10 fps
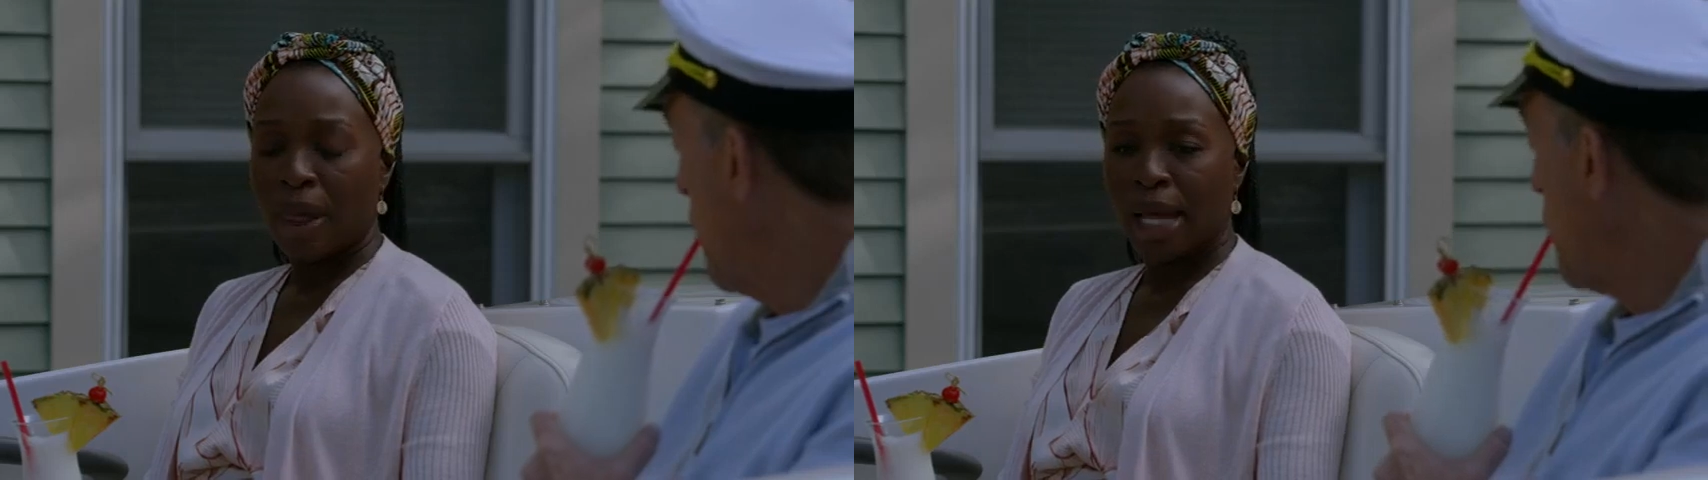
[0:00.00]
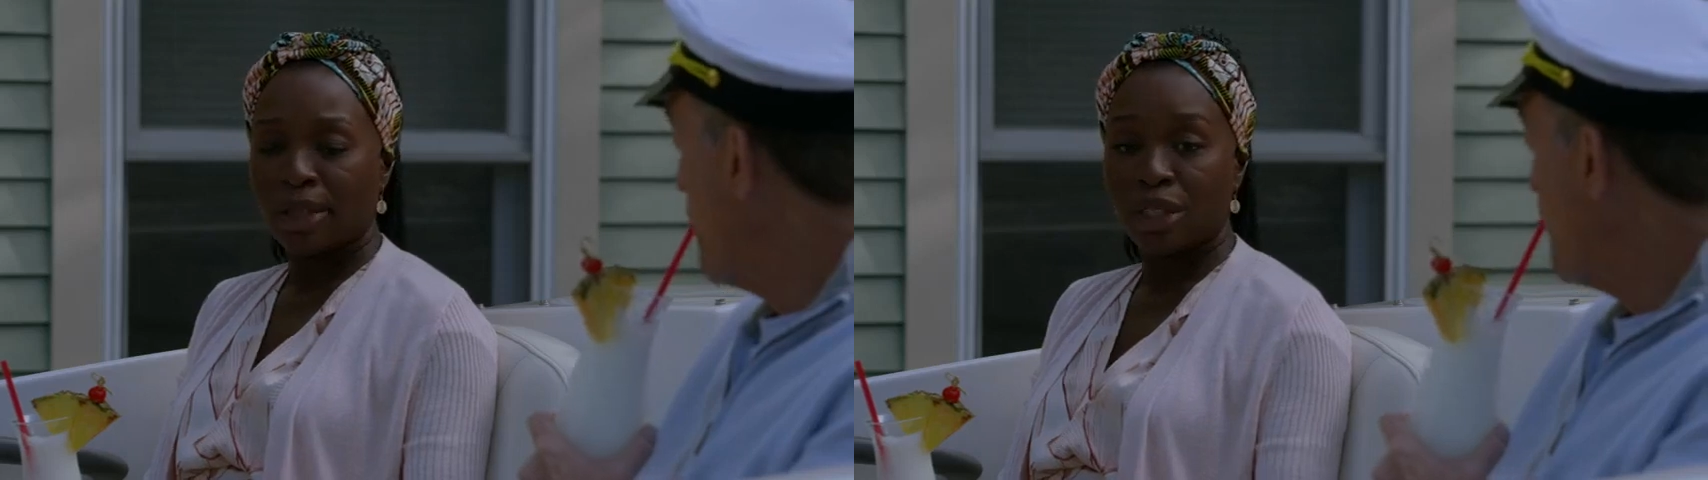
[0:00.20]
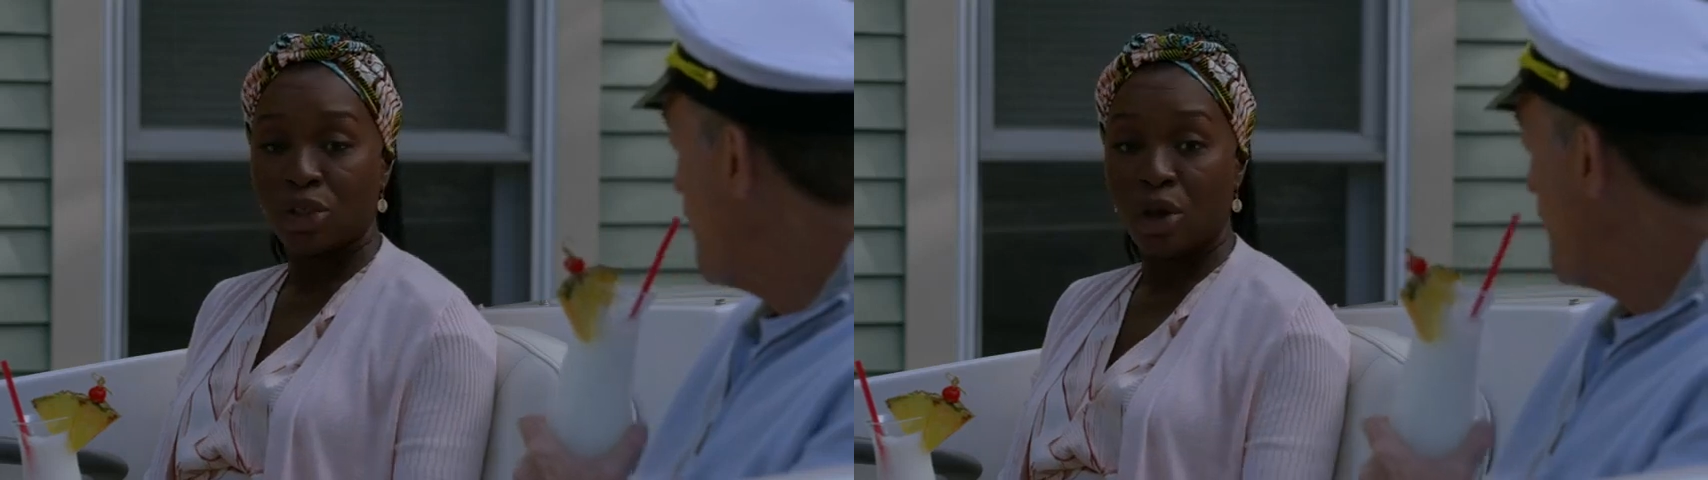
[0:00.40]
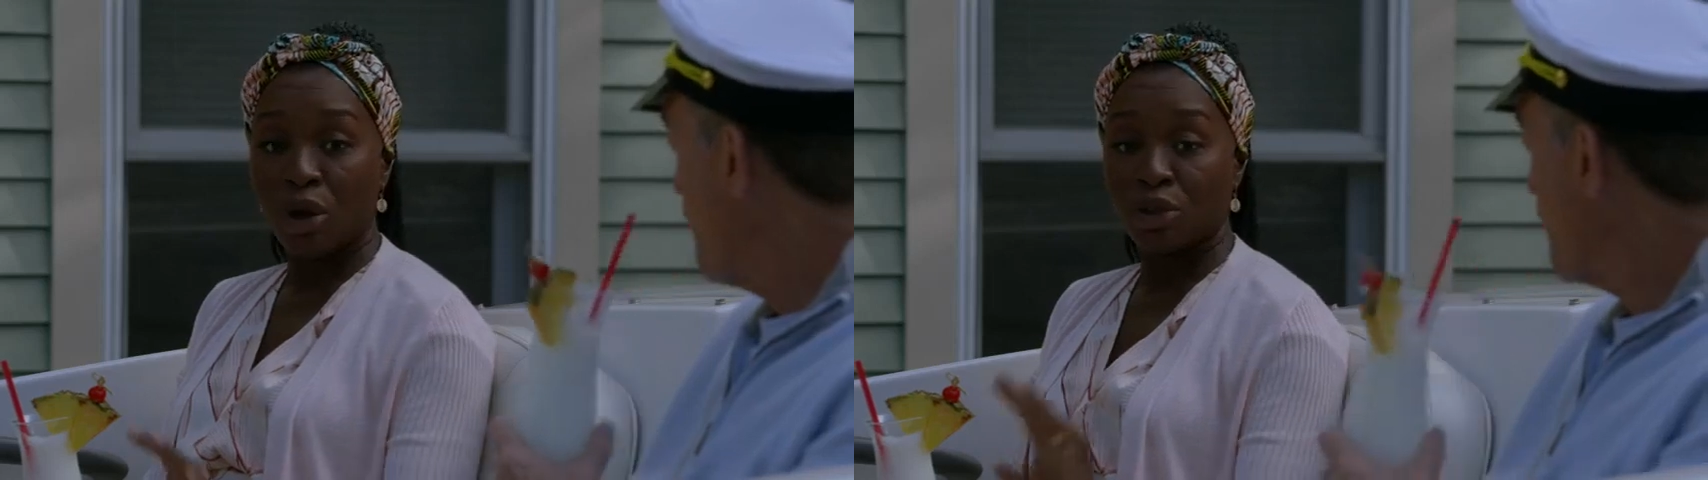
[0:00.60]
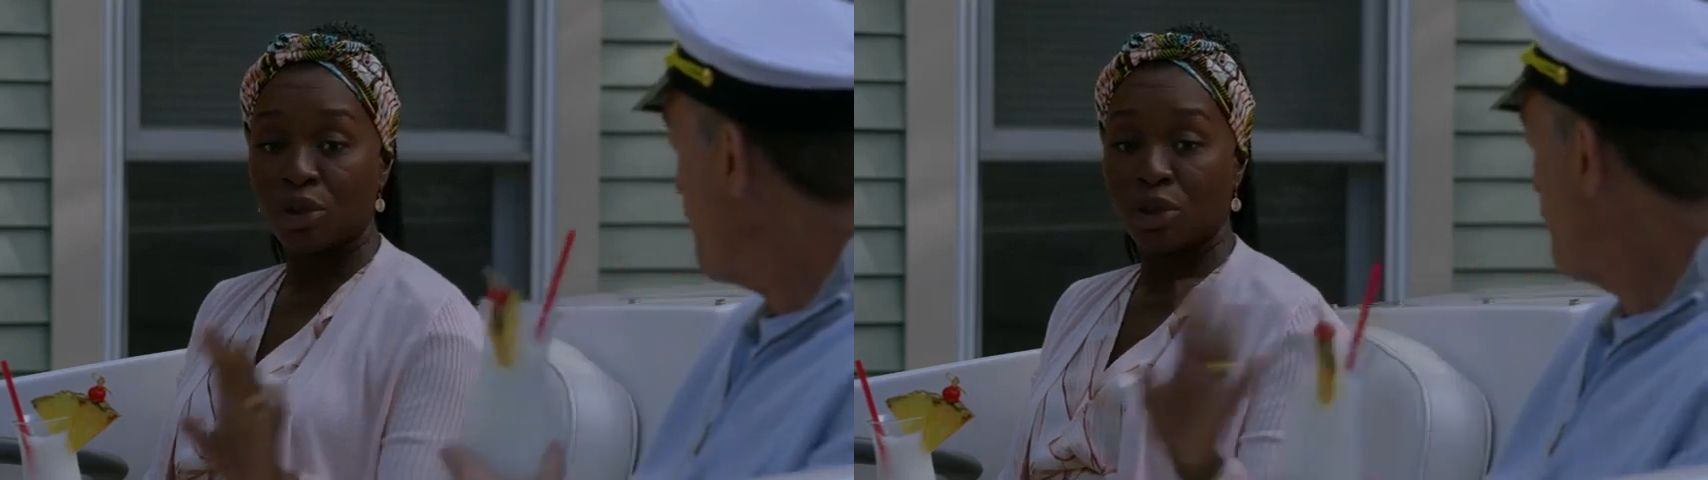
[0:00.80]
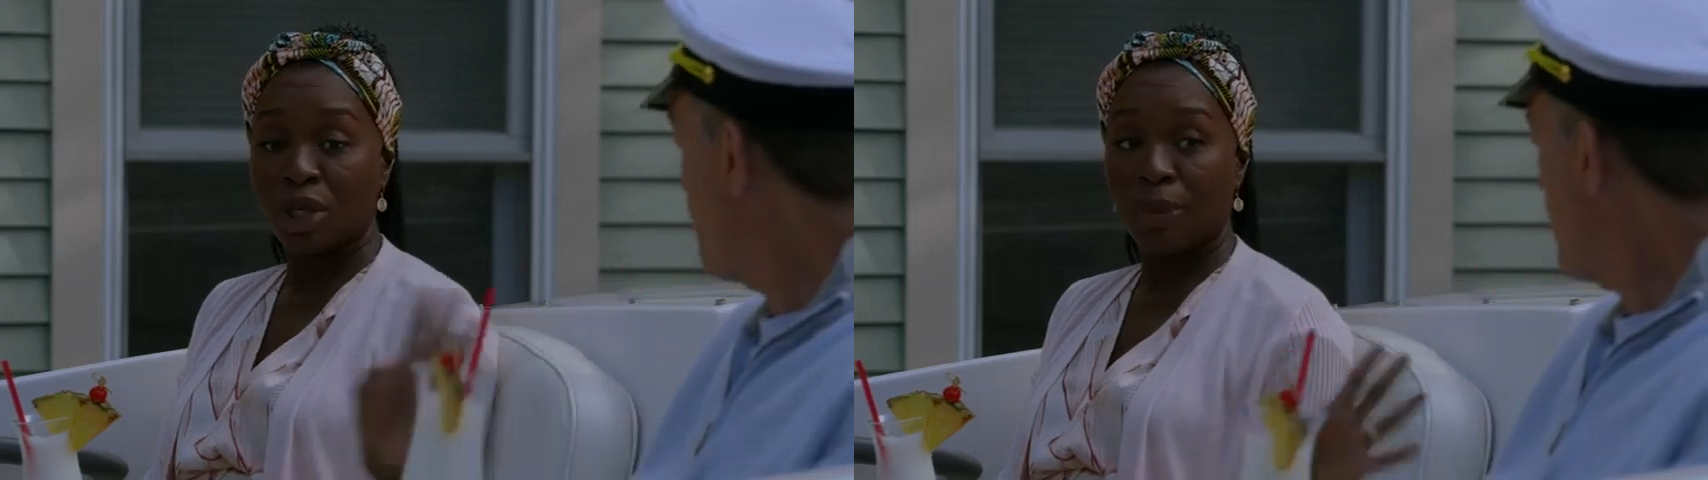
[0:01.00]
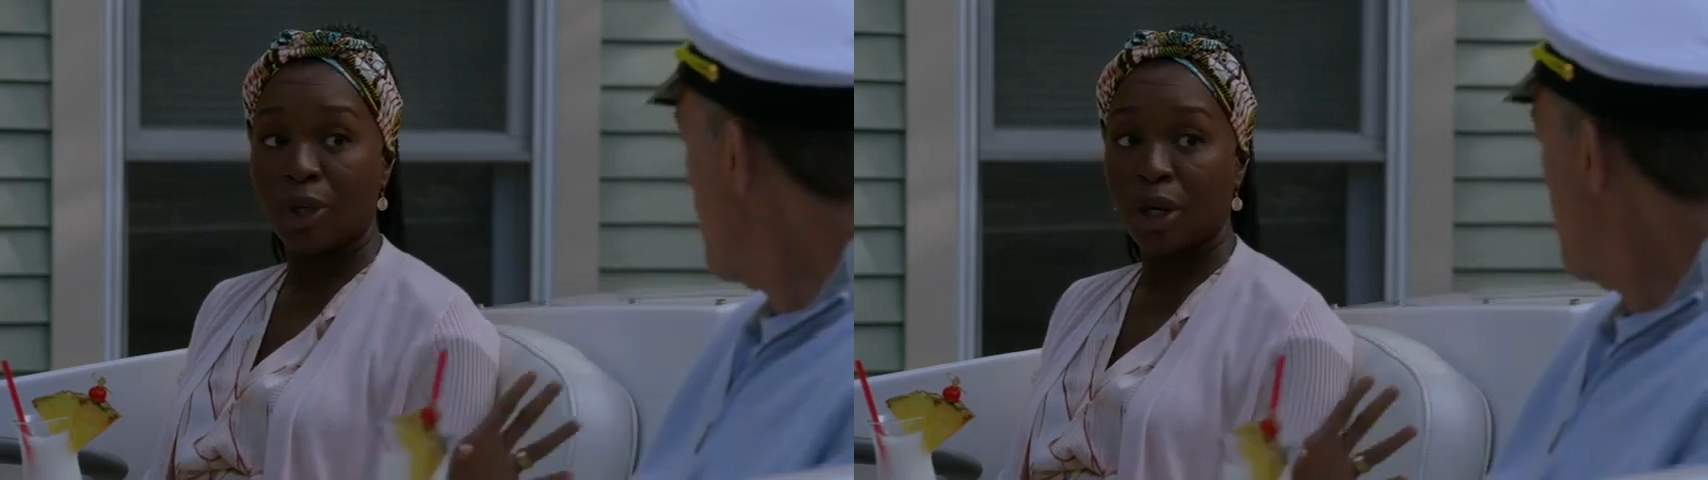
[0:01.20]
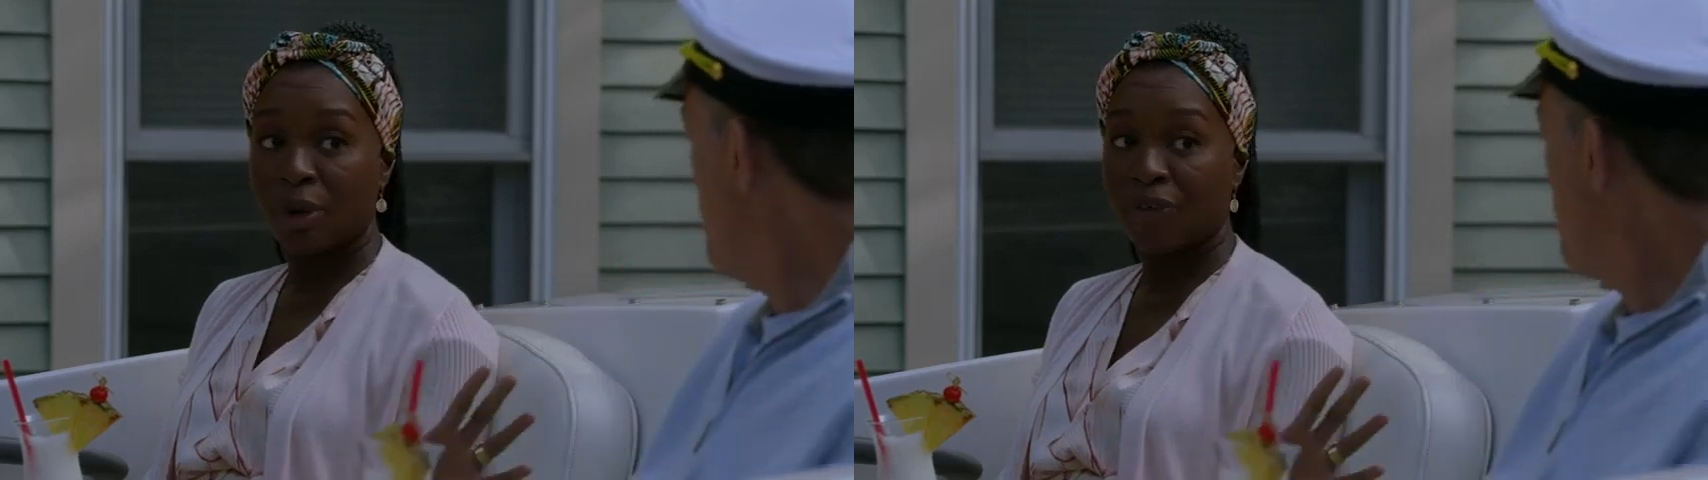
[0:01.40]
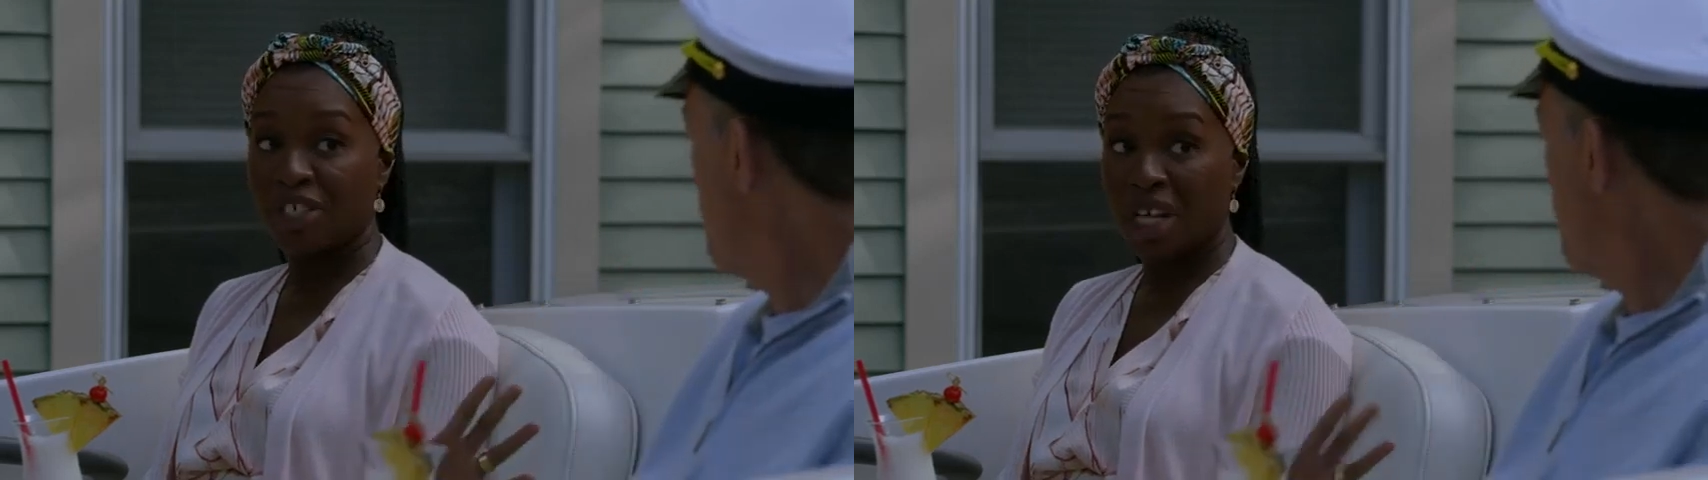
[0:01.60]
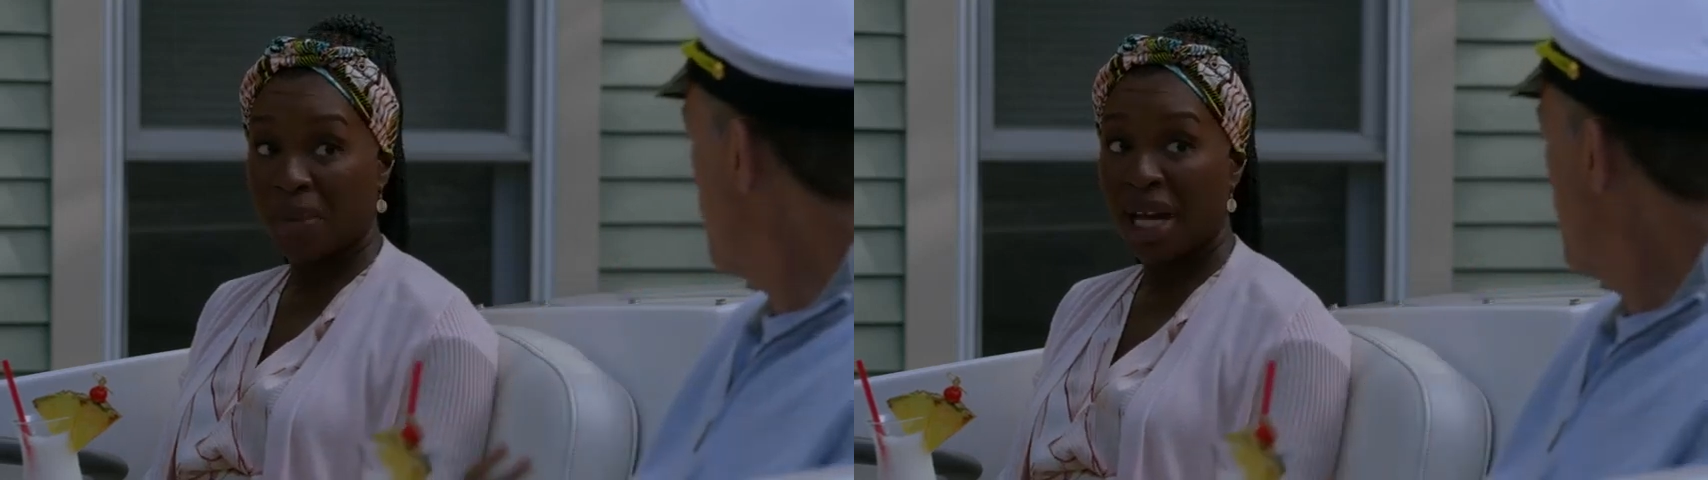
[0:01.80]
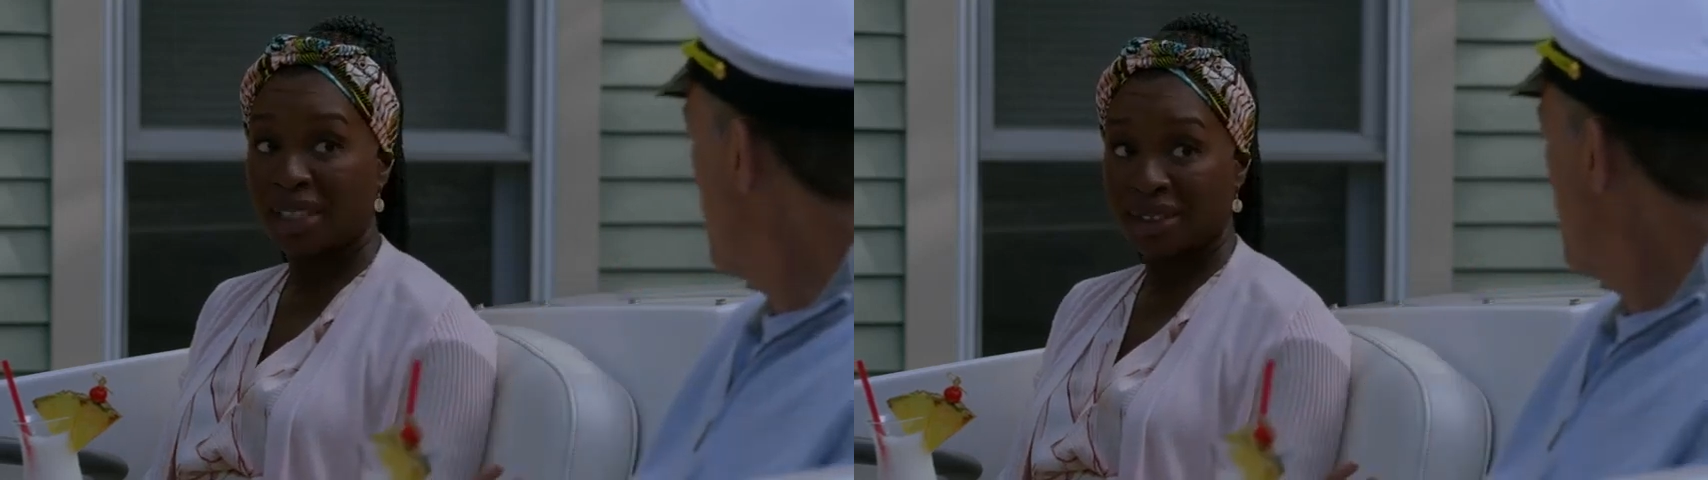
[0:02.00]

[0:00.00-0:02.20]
And this is all so you can become a fisherman?